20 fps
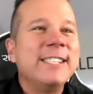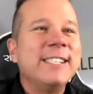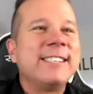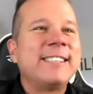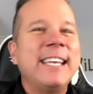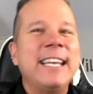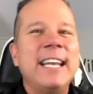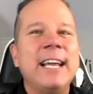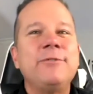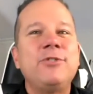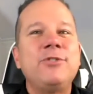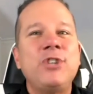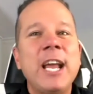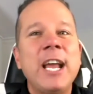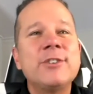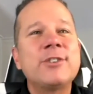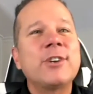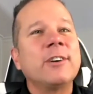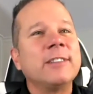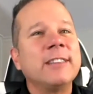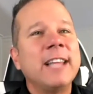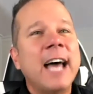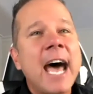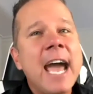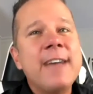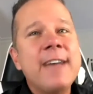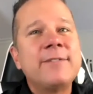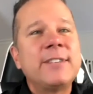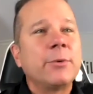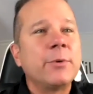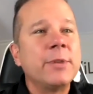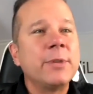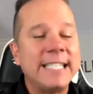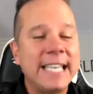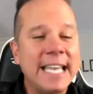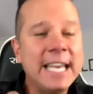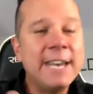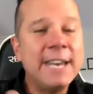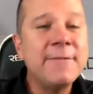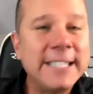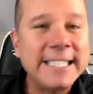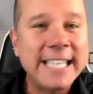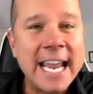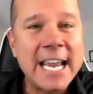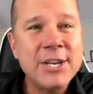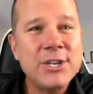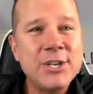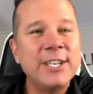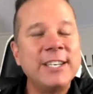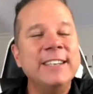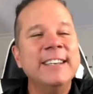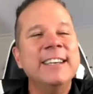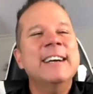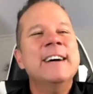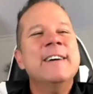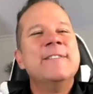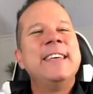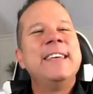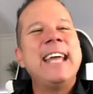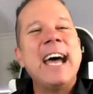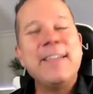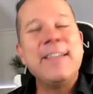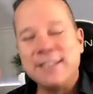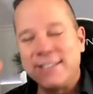that have changed our lives, there was this invitation that had this